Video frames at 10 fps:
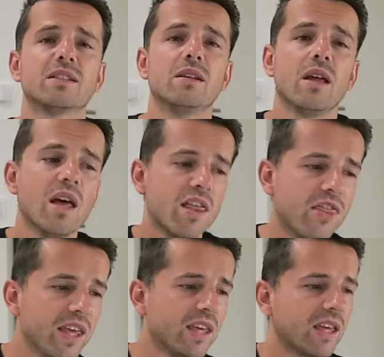The
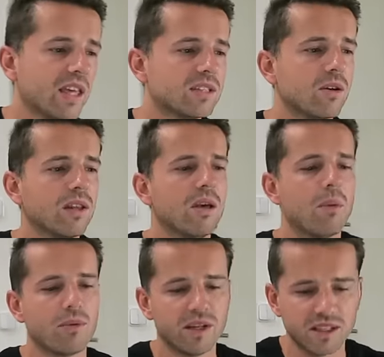thing is only
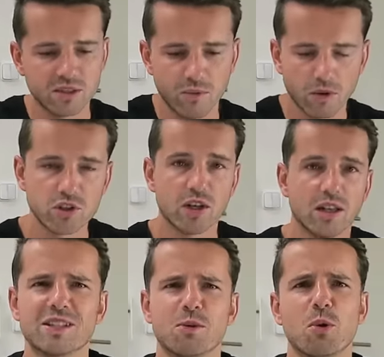about this vlog
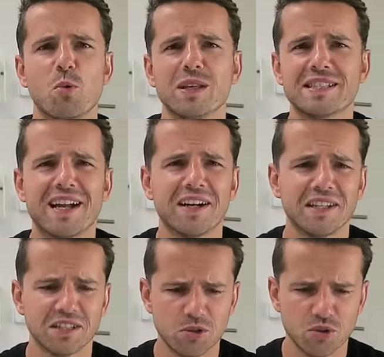channel. So we
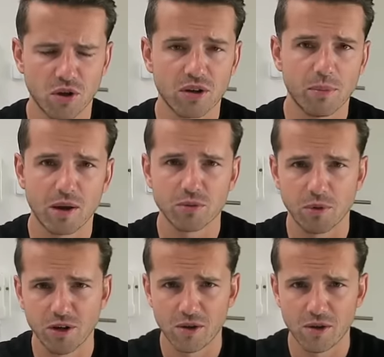started to talk about